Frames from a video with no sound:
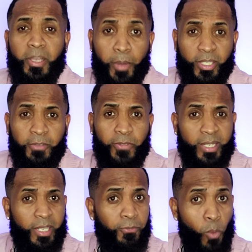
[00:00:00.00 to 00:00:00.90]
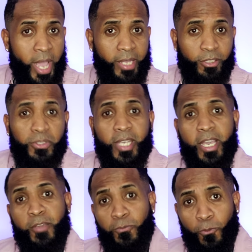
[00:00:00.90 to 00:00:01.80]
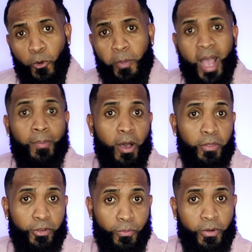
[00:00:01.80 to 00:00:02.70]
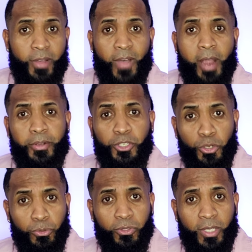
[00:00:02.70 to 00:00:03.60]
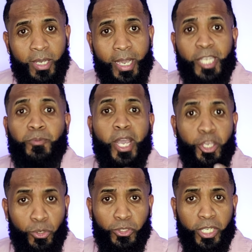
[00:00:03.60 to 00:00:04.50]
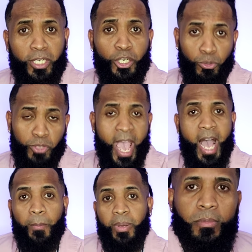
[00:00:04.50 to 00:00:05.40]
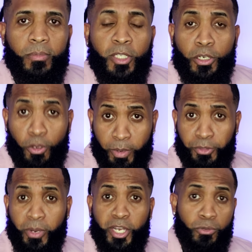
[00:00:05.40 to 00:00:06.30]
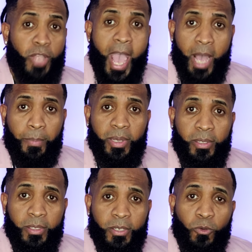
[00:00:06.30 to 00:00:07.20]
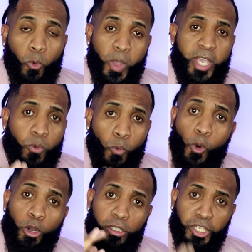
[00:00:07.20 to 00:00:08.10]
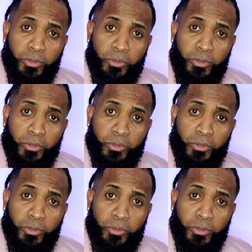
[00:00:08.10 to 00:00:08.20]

The most effective way to stay informed about the coronavirus news is by using news app. Number three news app, Quick World